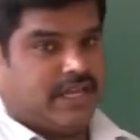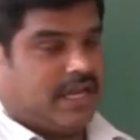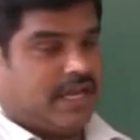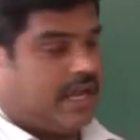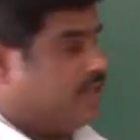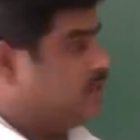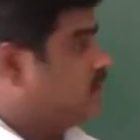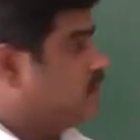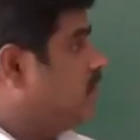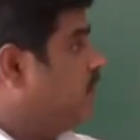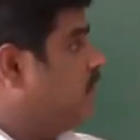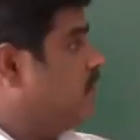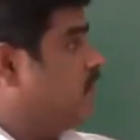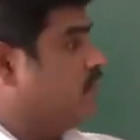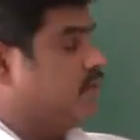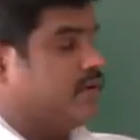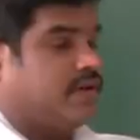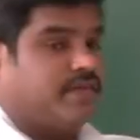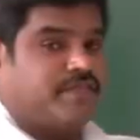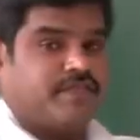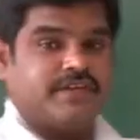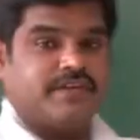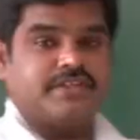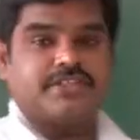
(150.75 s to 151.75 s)
has given one
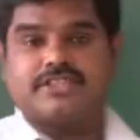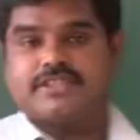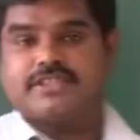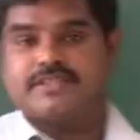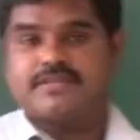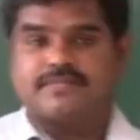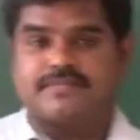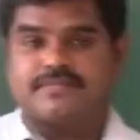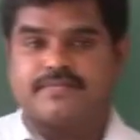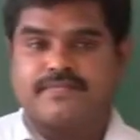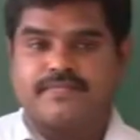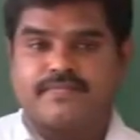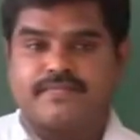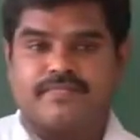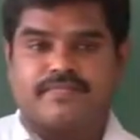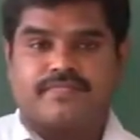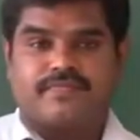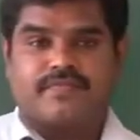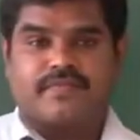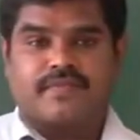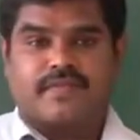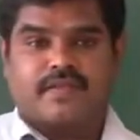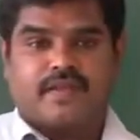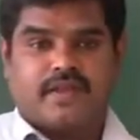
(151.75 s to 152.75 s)
definition.
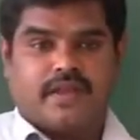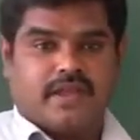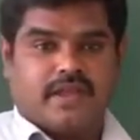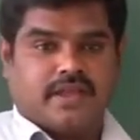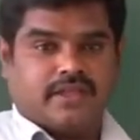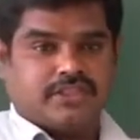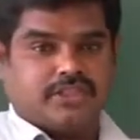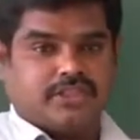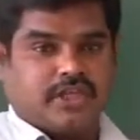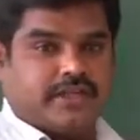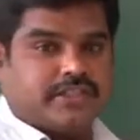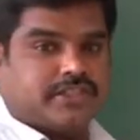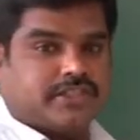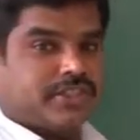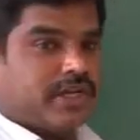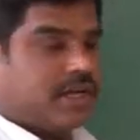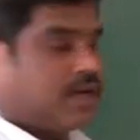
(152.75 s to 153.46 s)
Joint stock